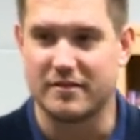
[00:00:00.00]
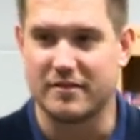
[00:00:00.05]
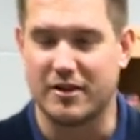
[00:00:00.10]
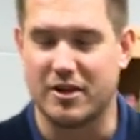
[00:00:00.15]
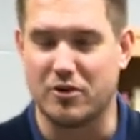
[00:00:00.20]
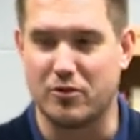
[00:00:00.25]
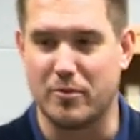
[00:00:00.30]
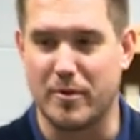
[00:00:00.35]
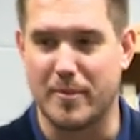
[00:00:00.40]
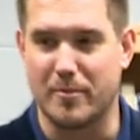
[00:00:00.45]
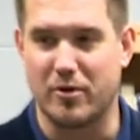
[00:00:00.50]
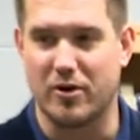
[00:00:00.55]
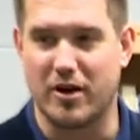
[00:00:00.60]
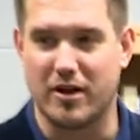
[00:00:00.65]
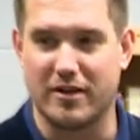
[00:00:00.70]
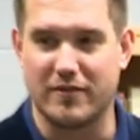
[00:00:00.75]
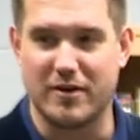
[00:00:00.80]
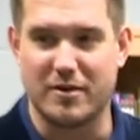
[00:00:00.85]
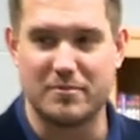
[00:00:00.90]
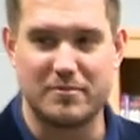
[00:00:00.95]
Can you remember
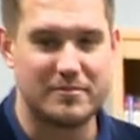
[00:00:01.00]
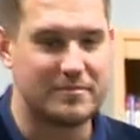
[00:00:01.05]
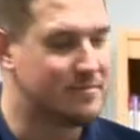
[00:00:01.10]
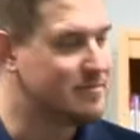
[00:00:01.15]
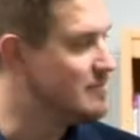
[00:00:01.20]
all of them?